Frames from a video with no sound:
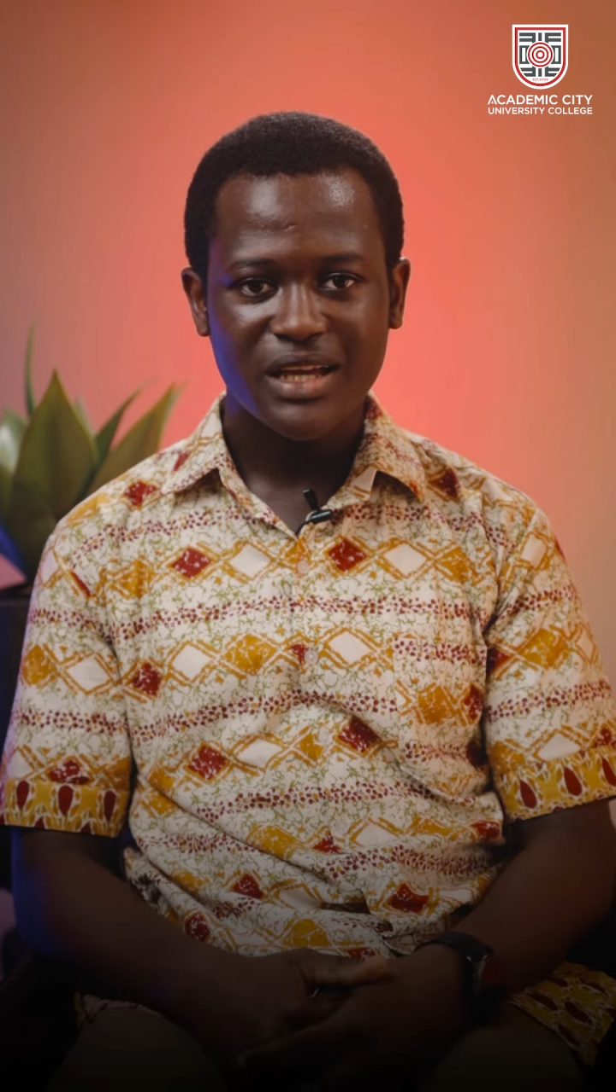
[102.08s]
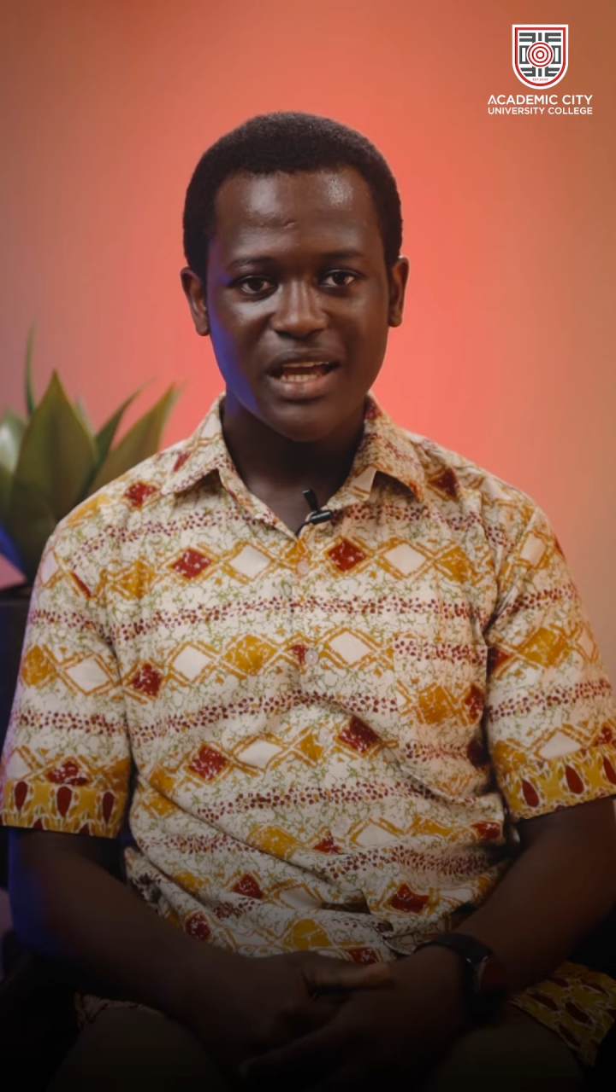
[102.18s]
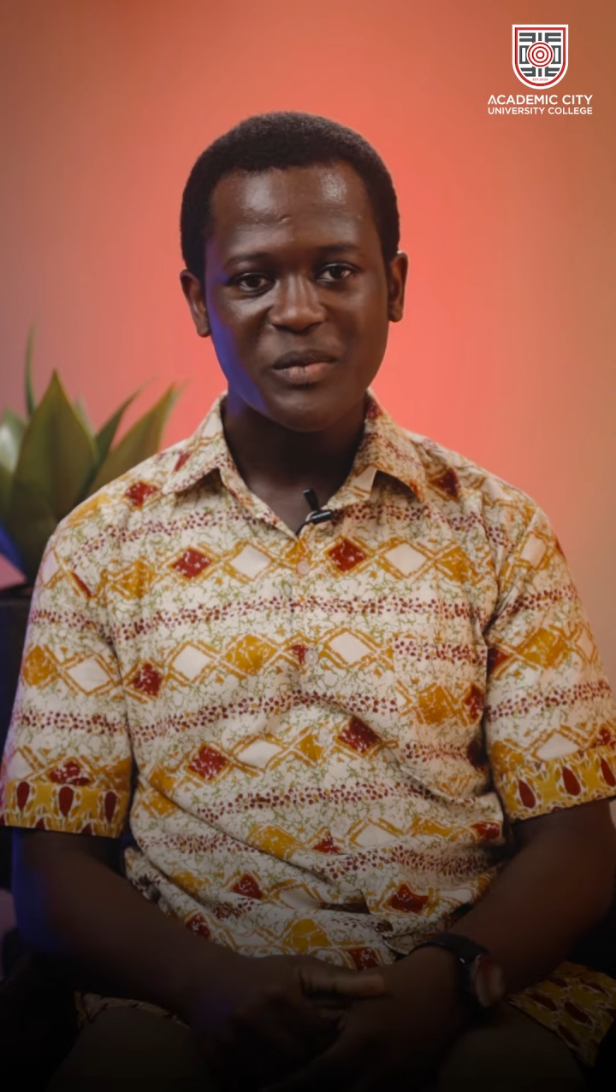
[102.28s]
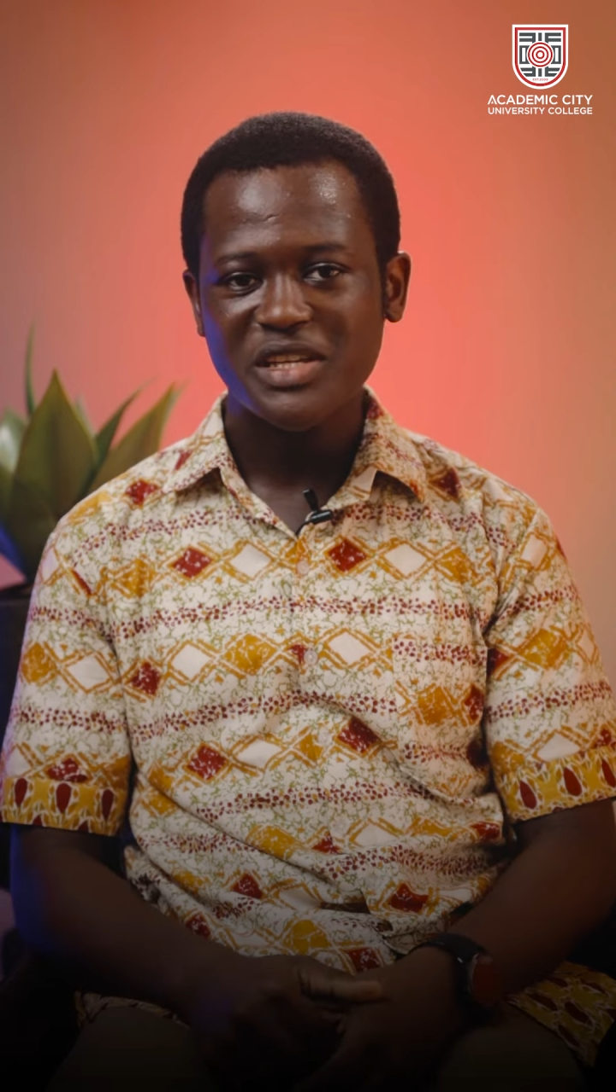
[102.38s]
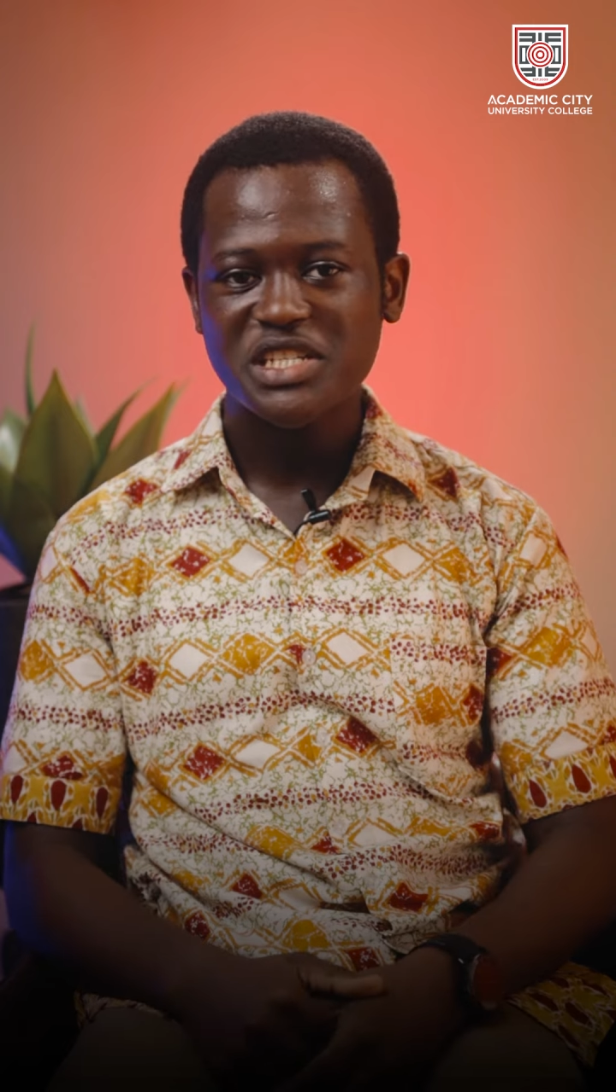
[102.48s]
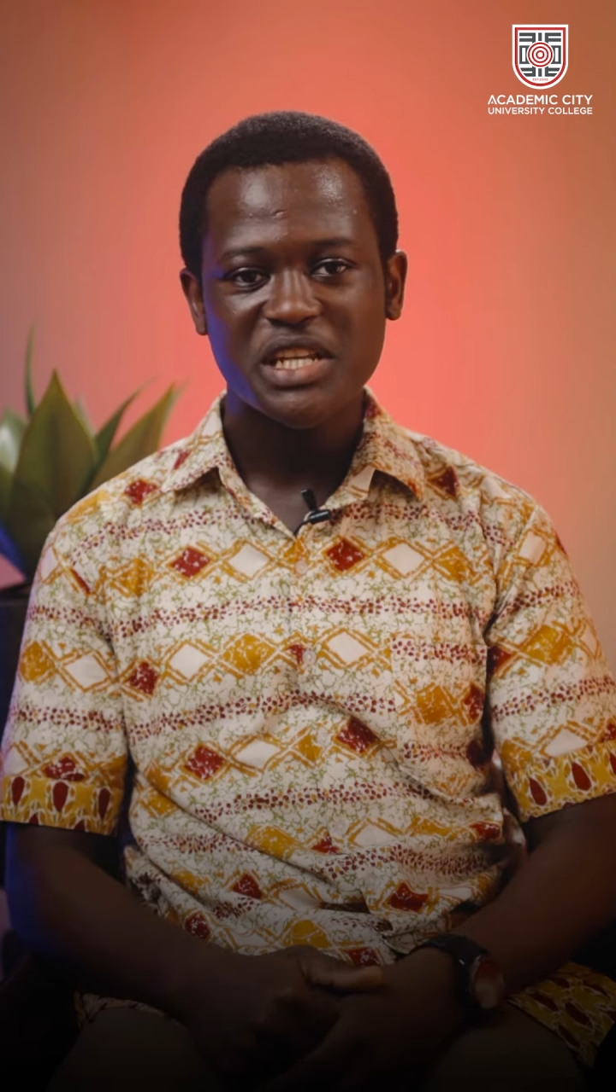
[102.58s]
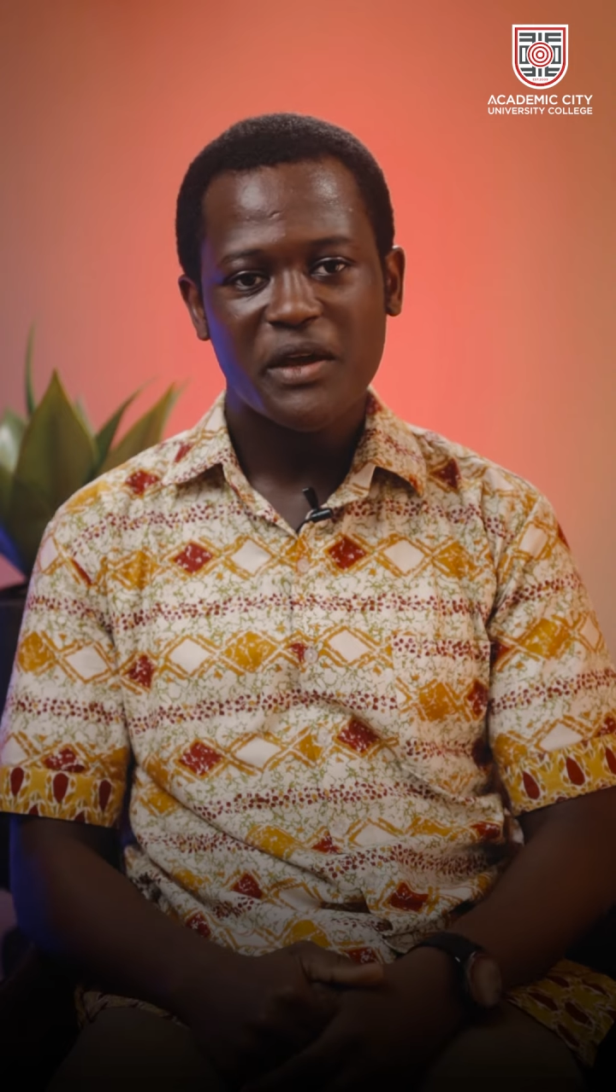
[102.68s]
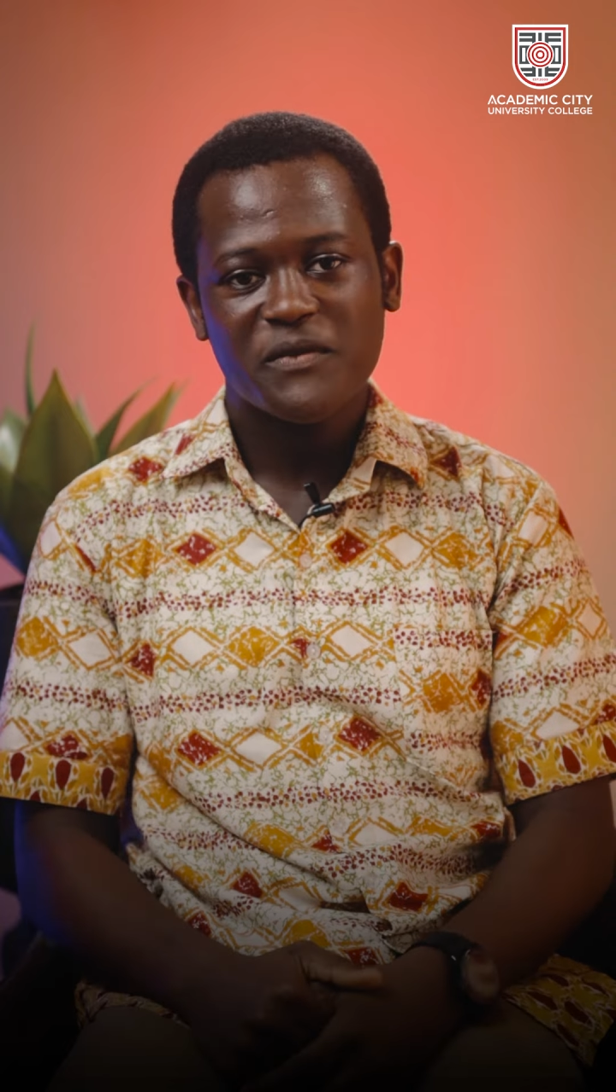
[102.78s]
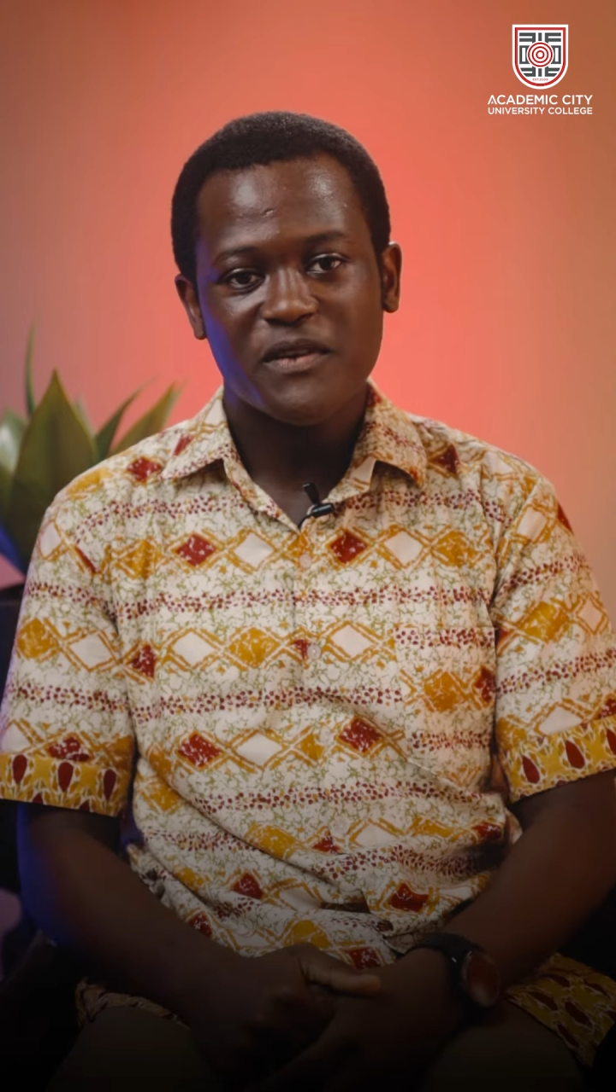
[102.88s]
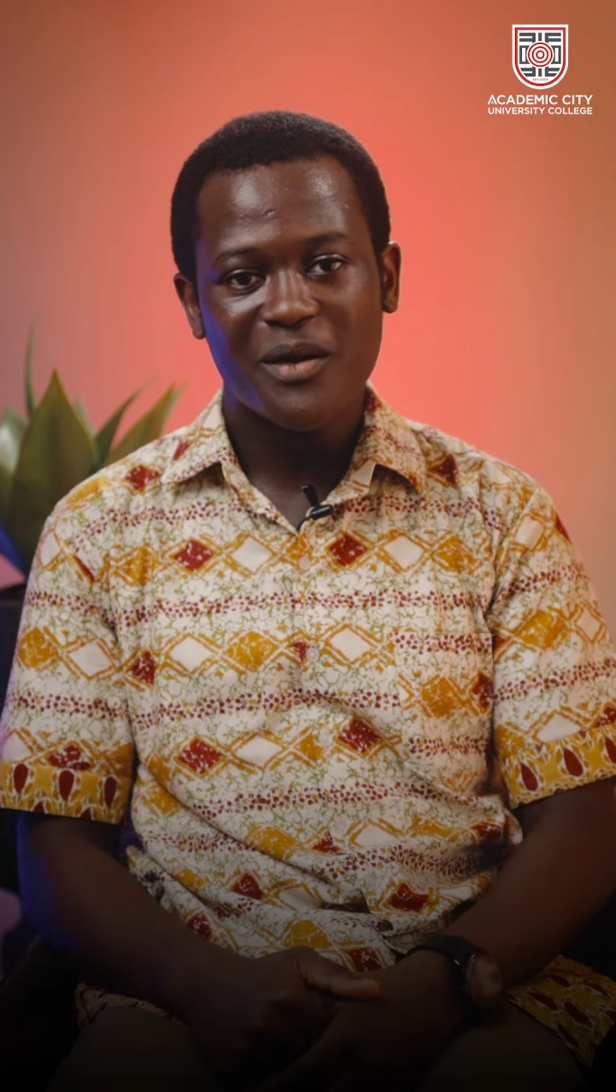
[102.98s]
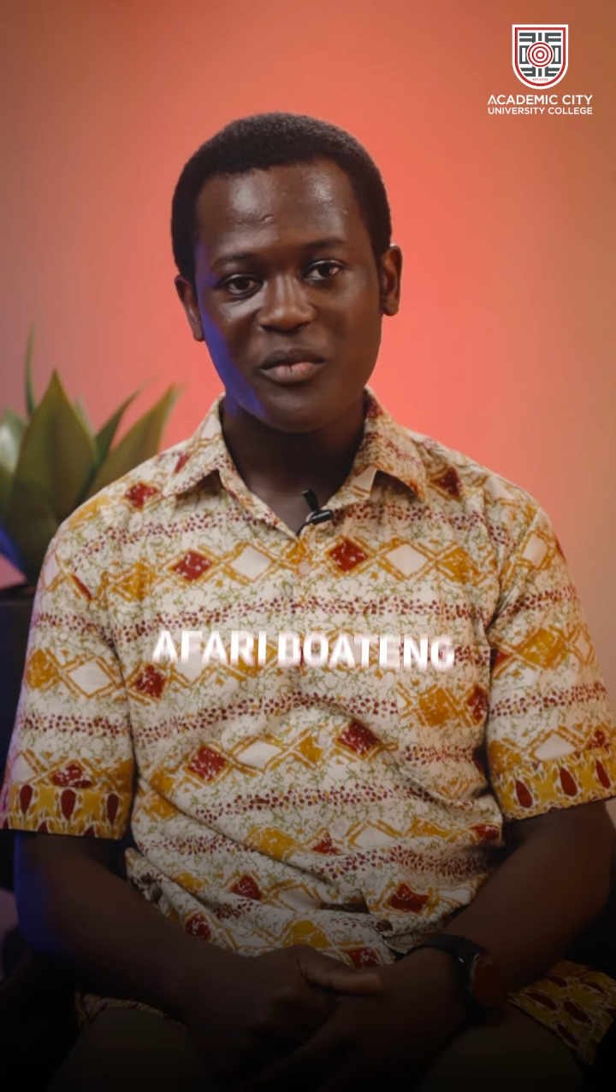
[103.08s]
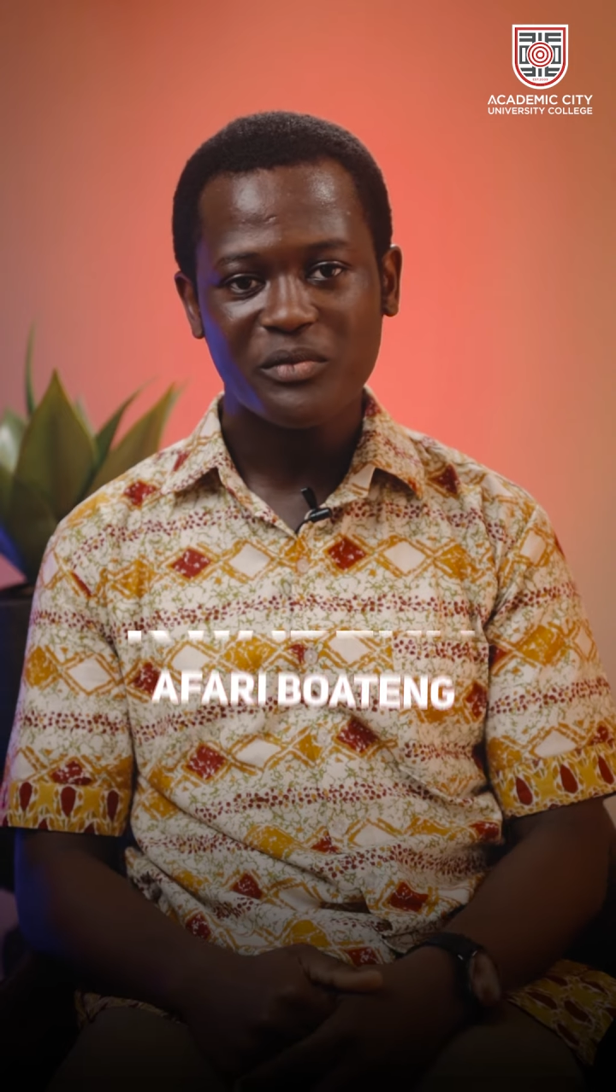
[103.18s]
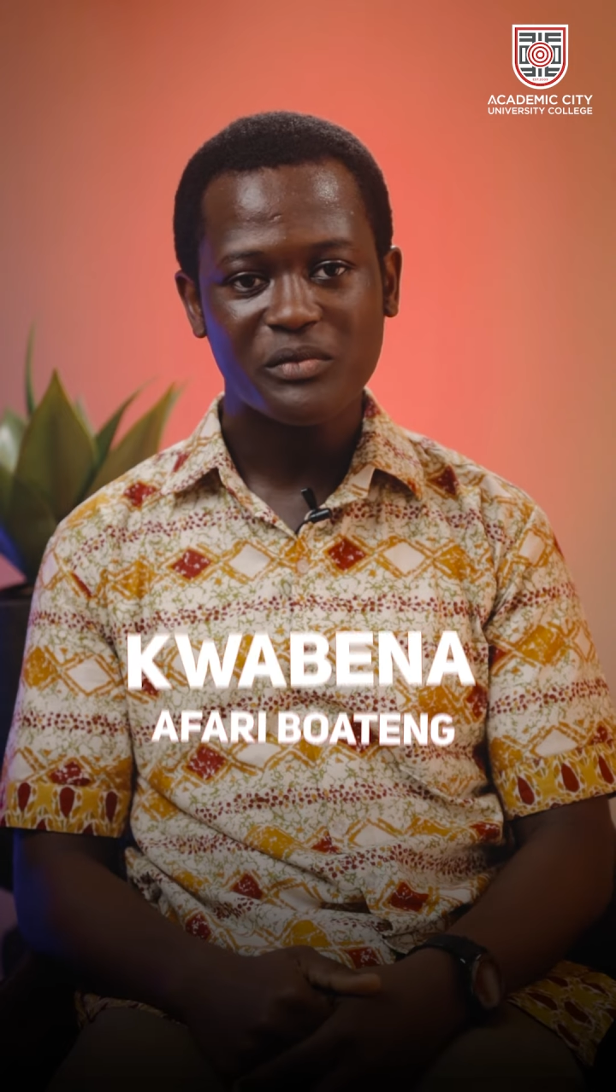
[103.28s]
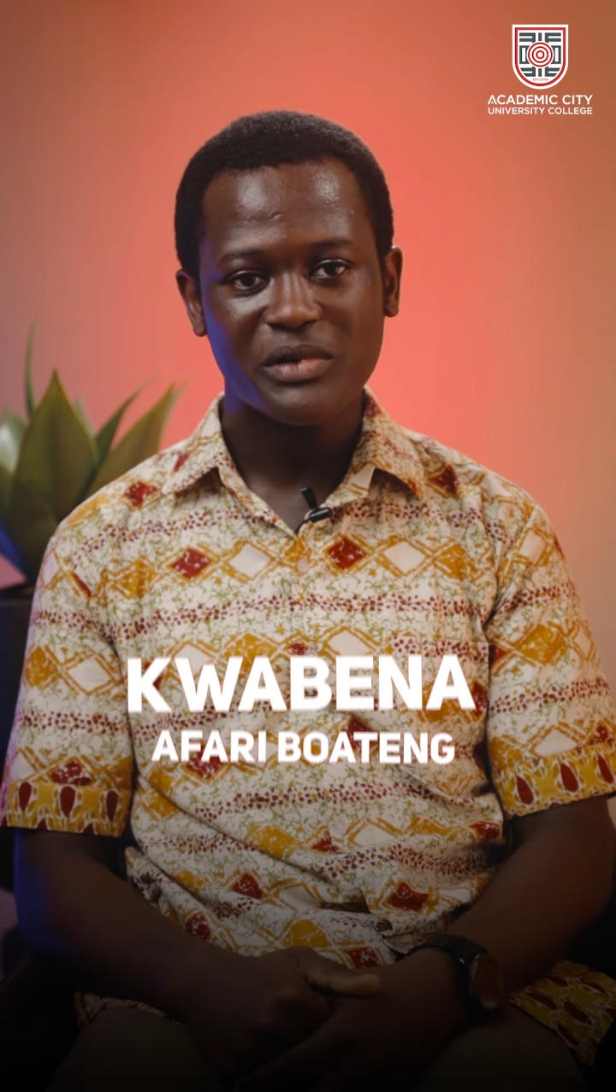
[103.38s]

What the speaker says: engineering firm,